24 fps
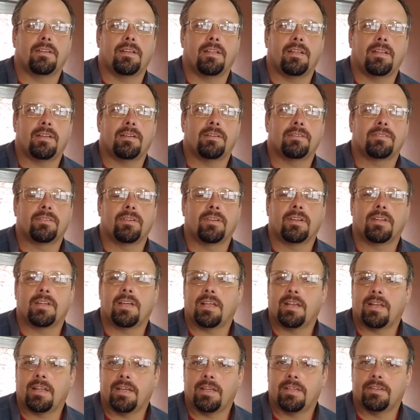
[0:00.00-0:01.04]
I was going to
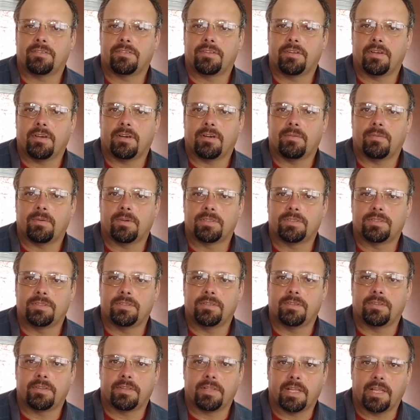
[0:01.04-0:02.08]
kind of ask y'all what you
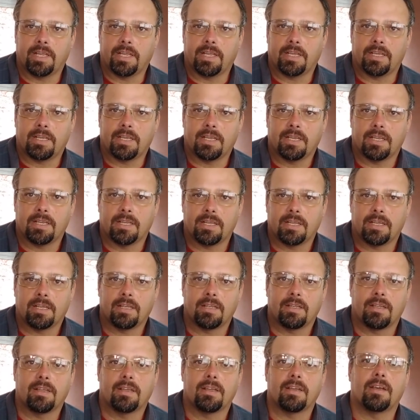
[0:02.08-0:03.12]
think
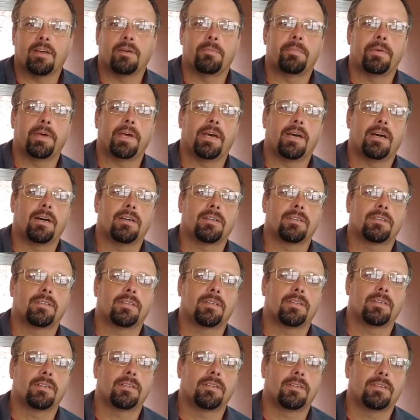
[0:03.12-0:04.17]
about
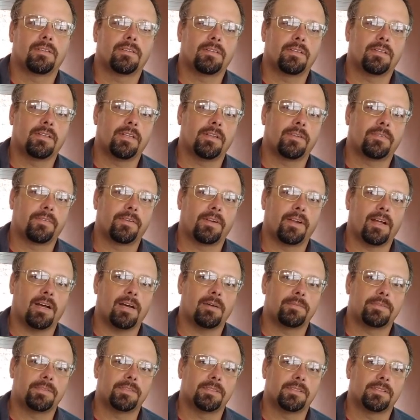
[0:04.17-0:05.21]
the different
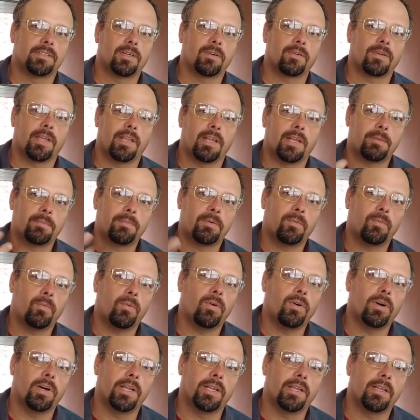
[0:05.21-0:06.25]
options. Okay, number
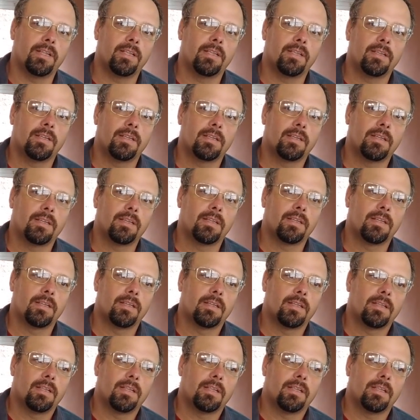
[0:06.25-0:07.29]
1
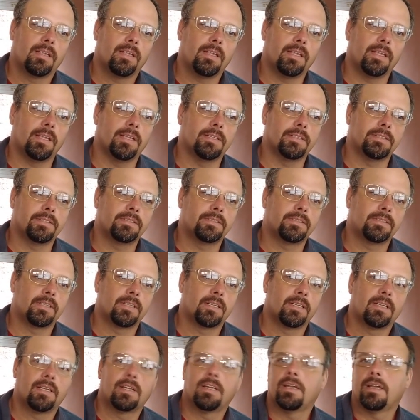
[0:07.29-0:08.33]
is
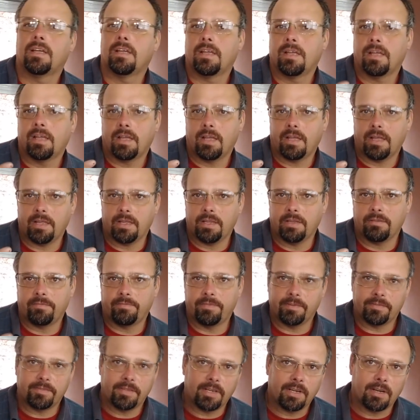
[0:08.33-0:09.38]
a
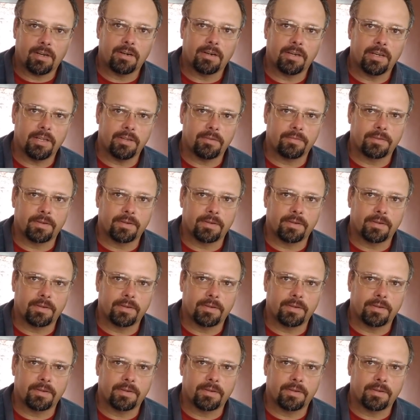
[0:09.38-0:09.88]
$50 gift